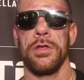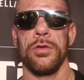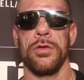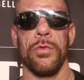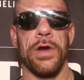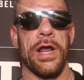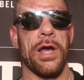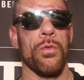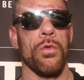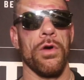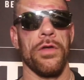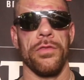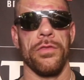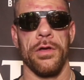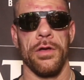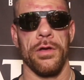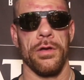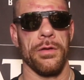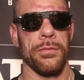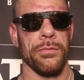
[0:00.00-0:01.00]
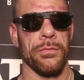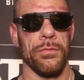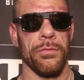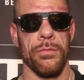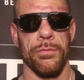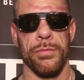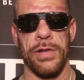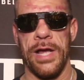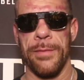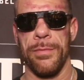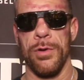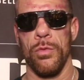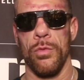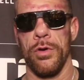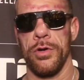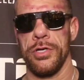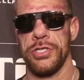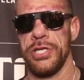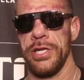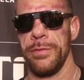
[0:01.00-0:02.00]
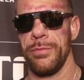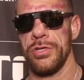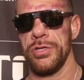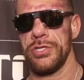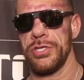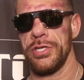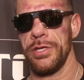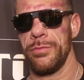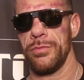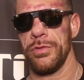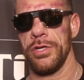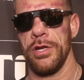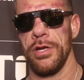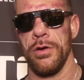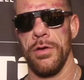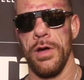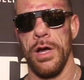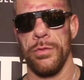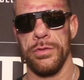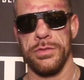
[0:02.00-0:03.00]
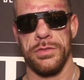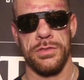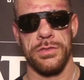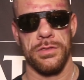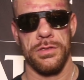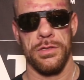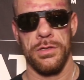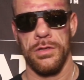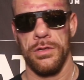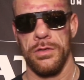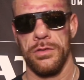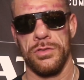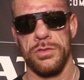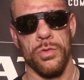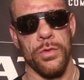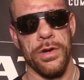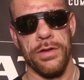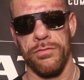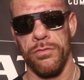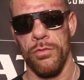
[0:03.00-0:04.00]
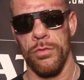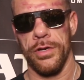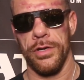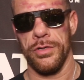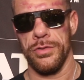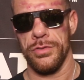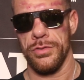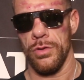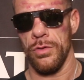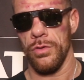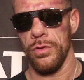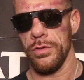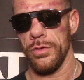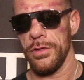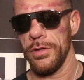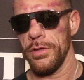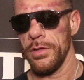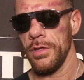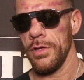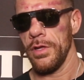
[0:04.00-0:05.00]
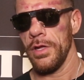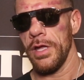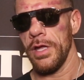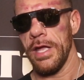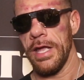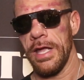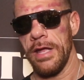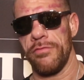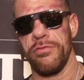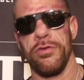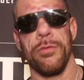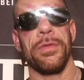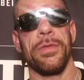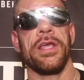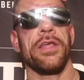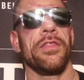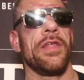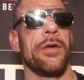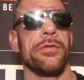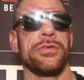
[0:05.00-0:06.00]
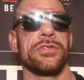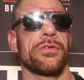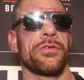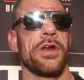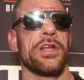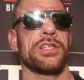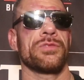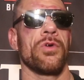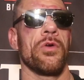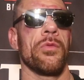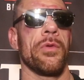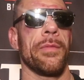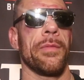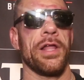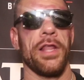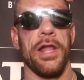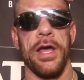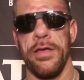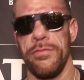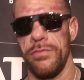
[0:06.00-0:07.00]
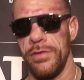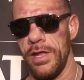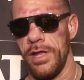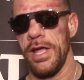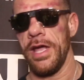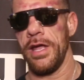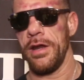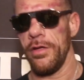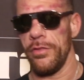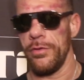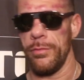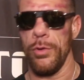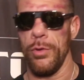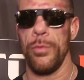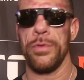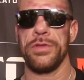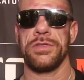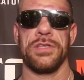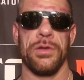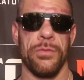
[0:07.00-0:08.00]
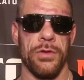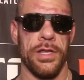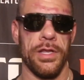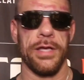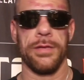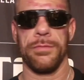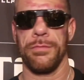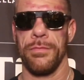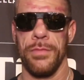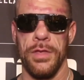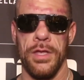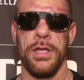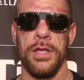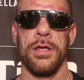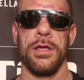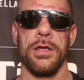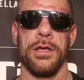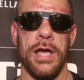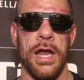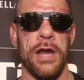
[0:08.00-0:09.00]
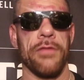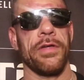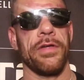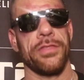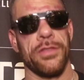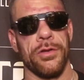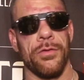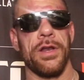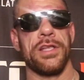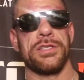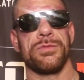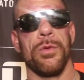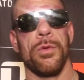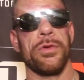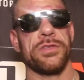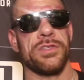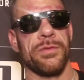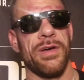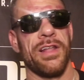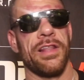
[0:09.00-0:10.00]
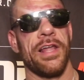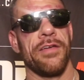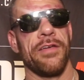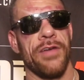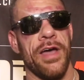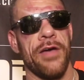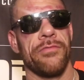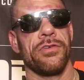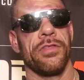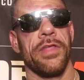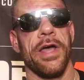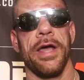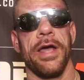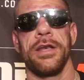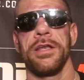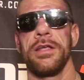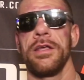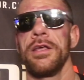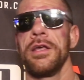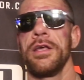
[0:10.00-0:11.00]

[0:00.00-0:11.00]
When I won the Black Belt World Championship, you know, I was 24 years old, and for me, that was the greatest moment of my life. And I had other moments that were like, kind of like the greatest moments of my life after that.